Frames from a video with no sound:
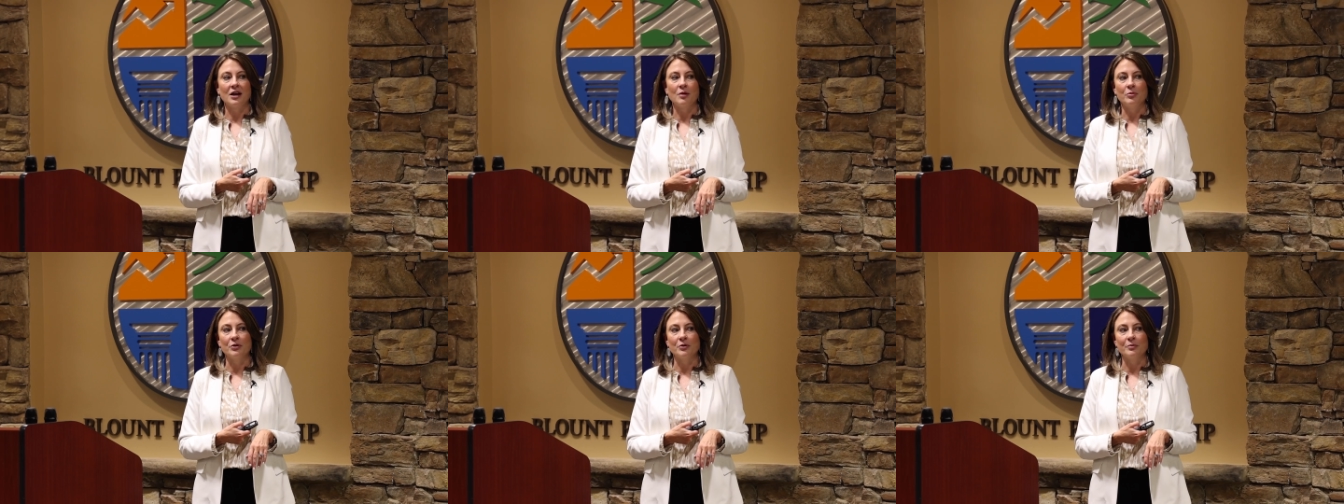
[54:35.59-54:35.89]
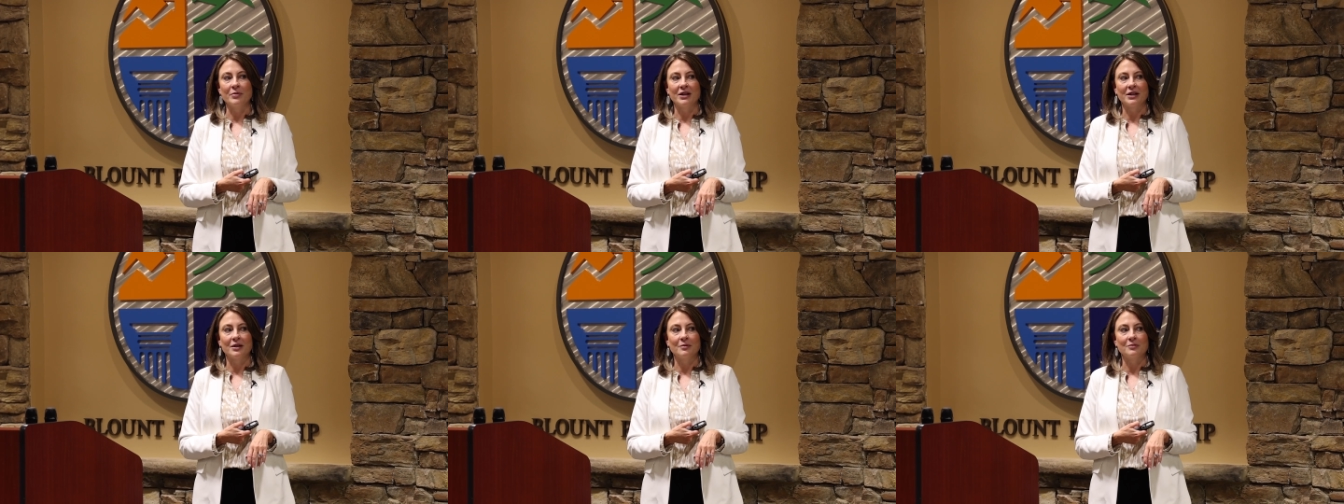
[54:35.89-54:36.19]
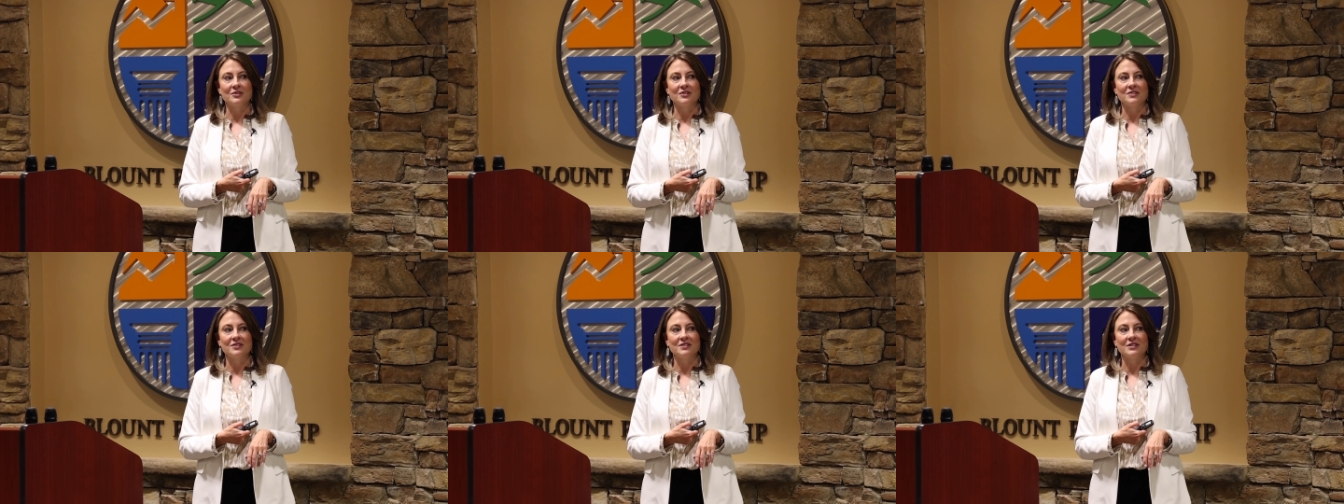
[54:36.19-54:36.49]
I'll put it back up
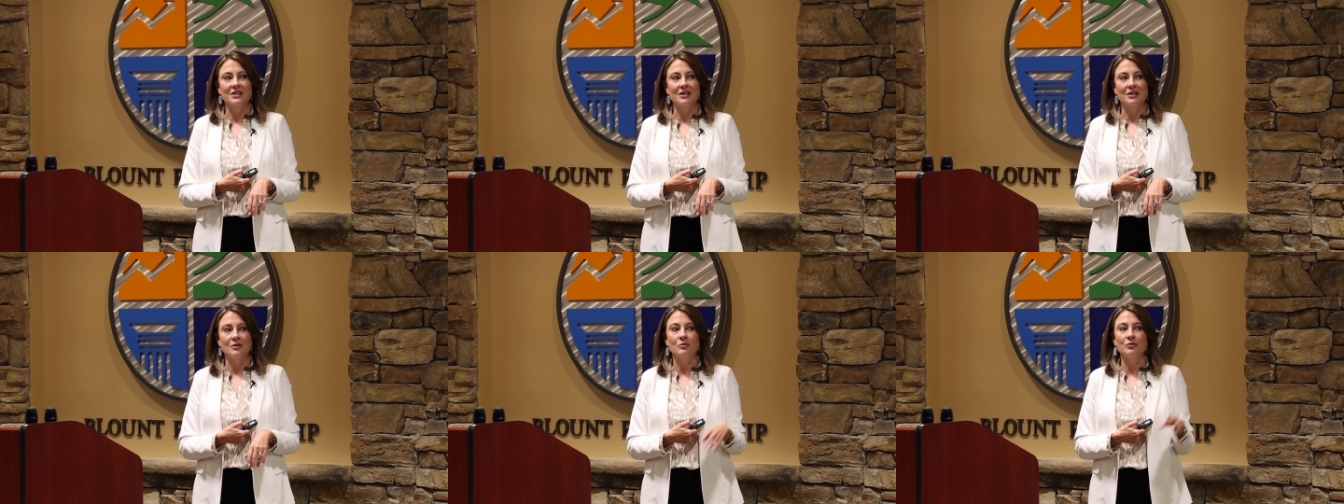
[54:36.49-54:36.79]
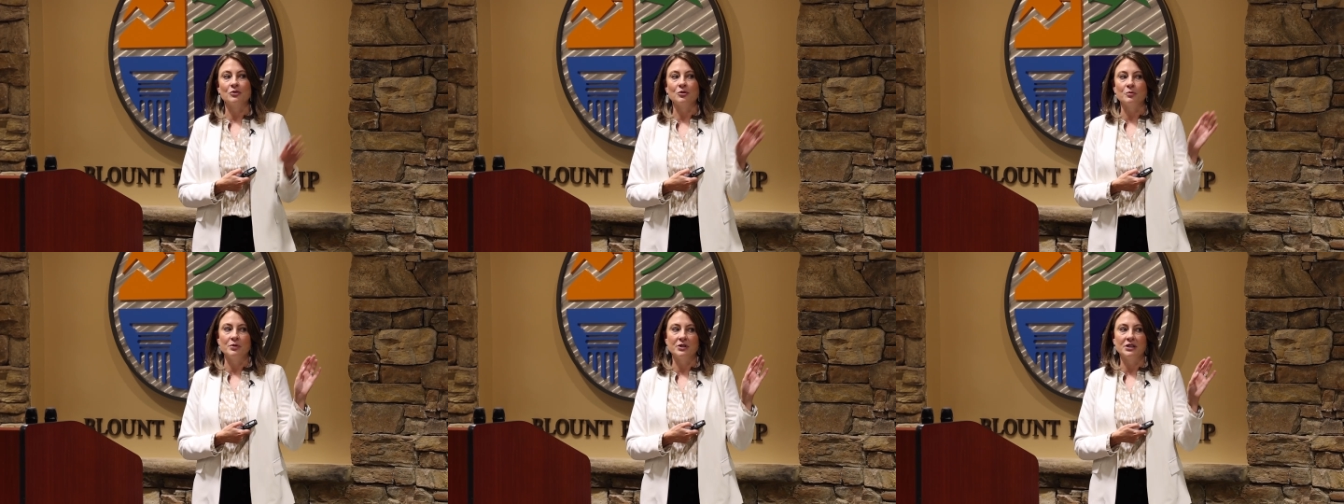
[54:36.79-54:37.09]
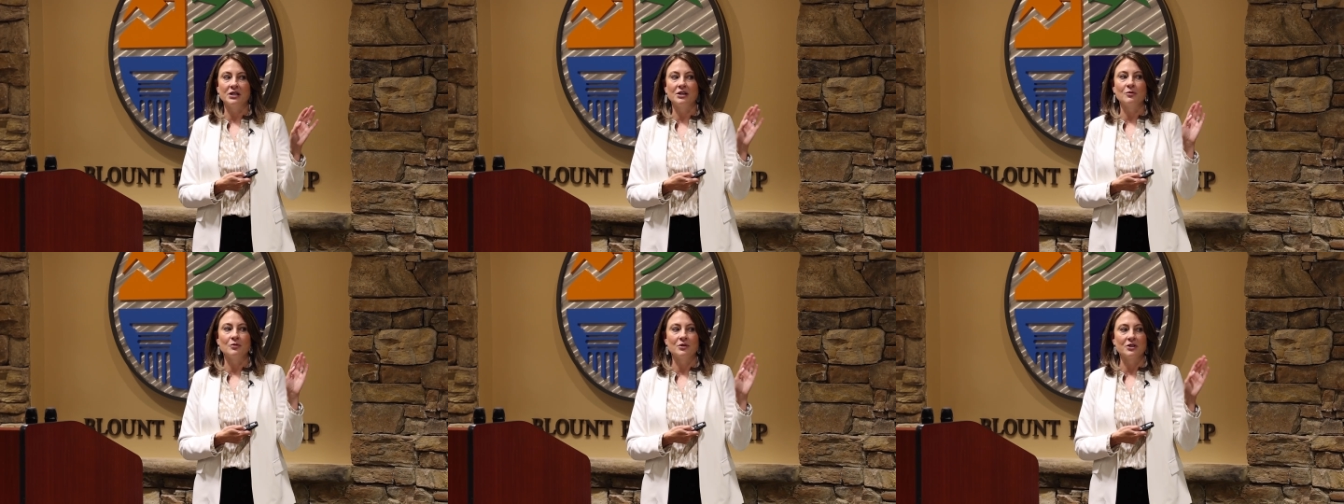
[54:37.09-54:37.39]
in just a second. When you're
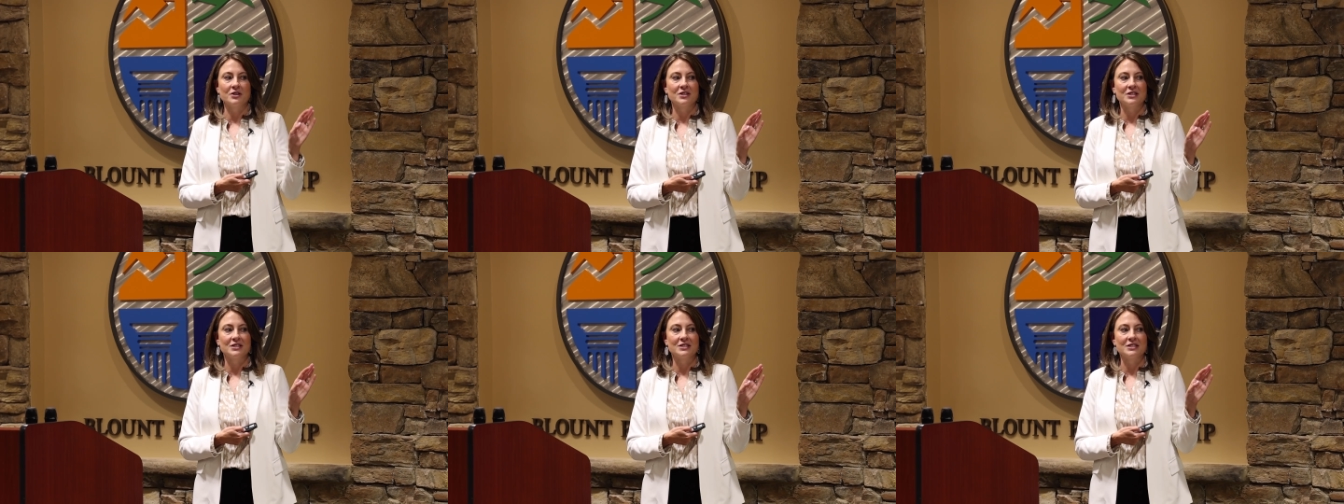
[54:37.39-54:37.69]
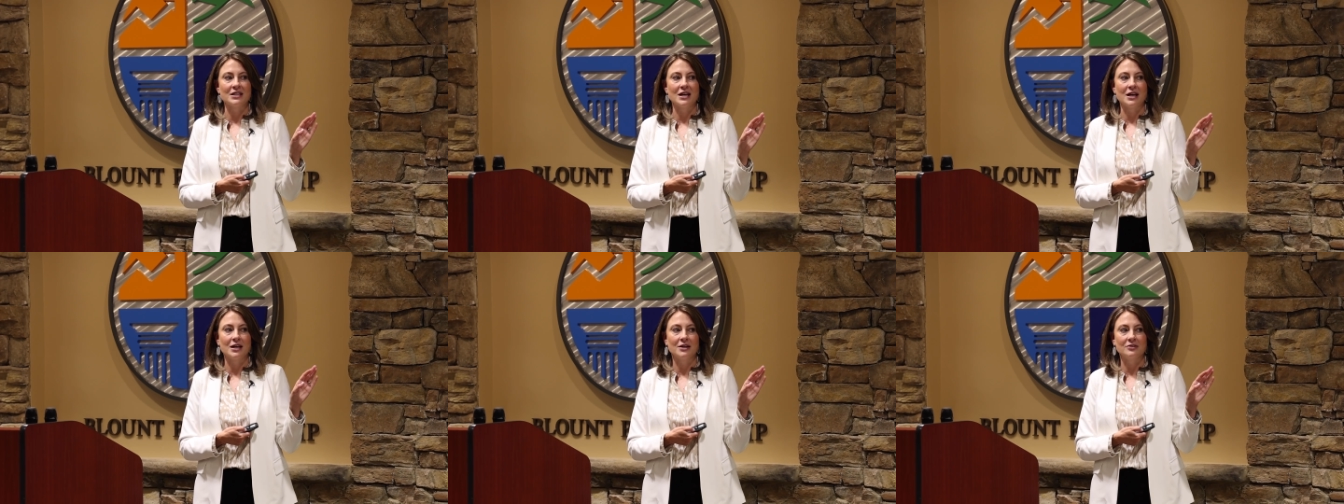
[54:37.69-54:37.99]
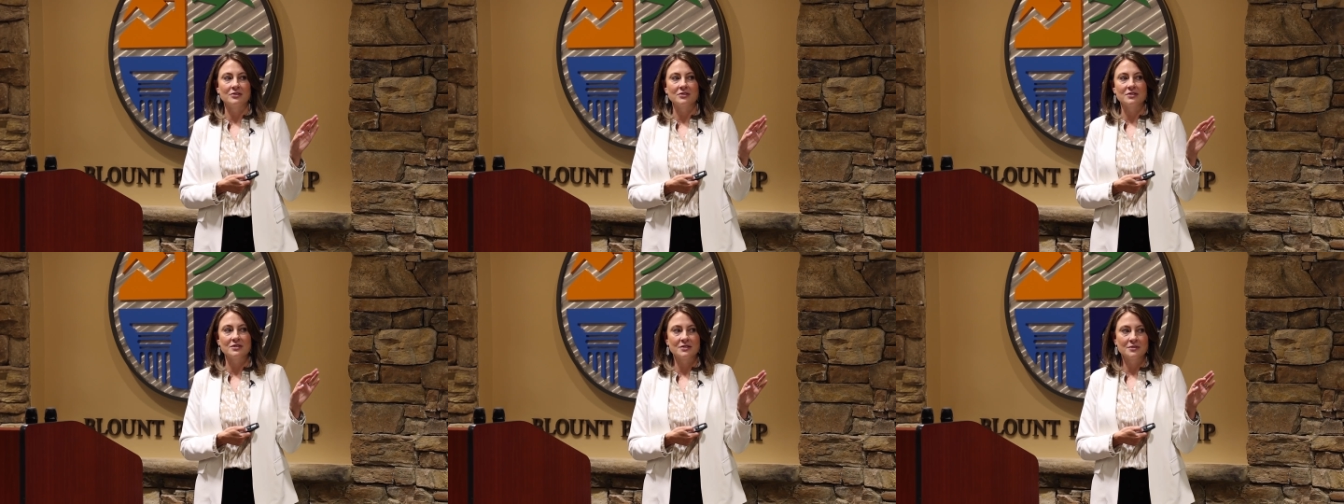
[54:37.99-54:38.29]
picking one of these
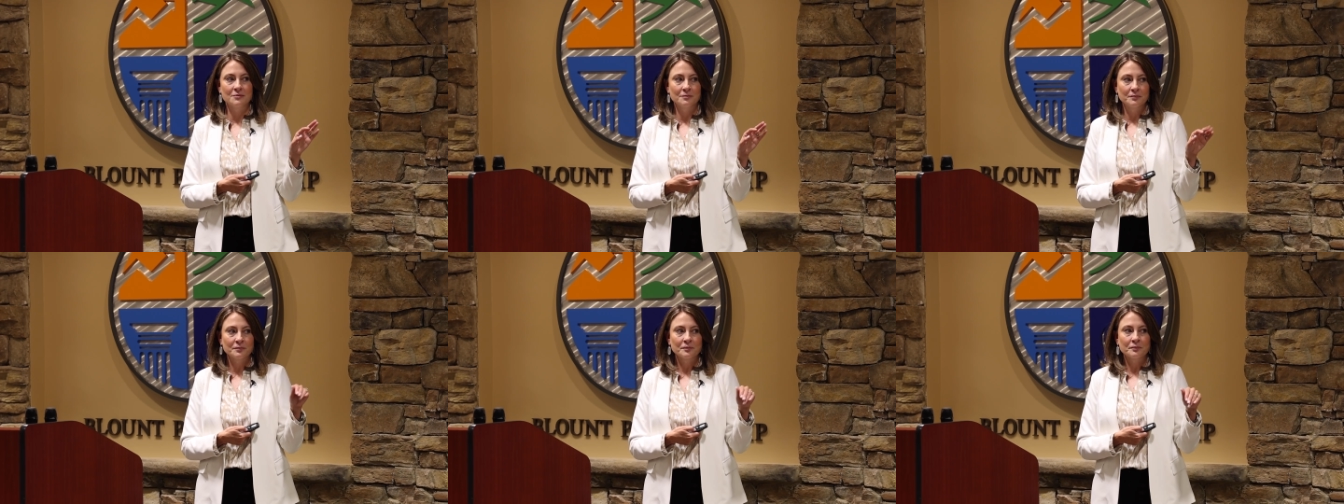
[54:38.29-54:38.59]
styles,